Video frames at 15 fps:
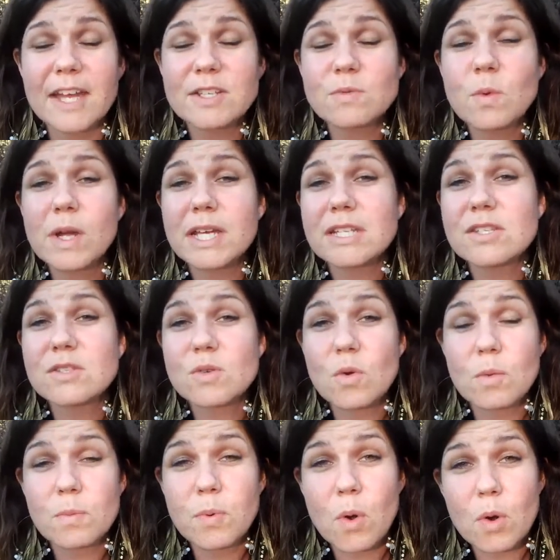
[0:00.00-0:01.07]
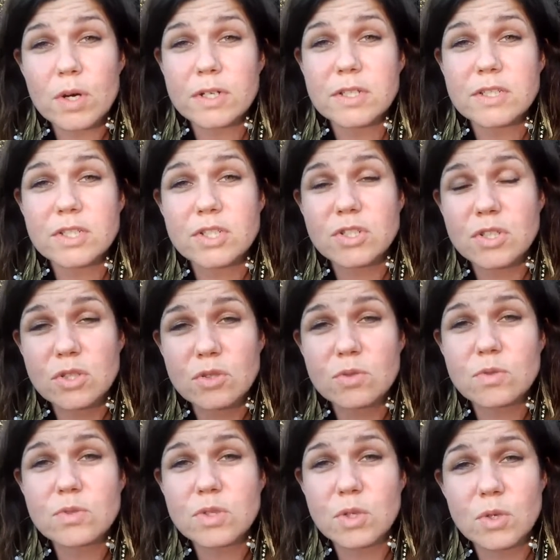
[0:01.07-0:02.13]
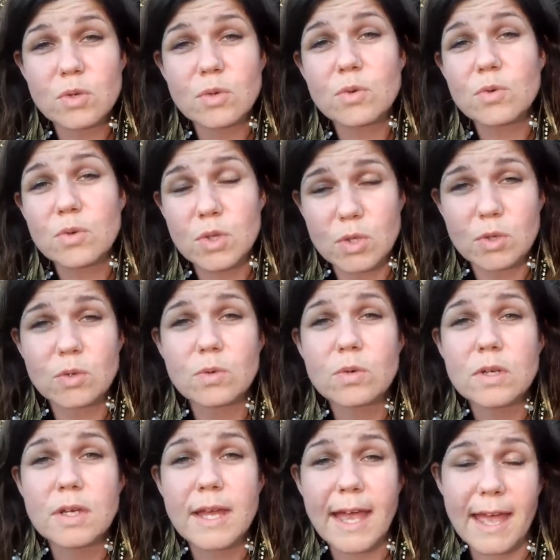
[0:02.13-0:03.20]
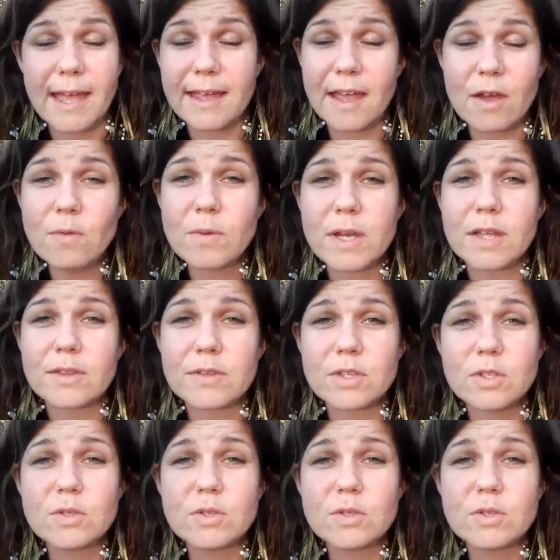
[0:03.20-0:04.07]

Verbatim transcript: And that's why it's so important to choose who you hang out with.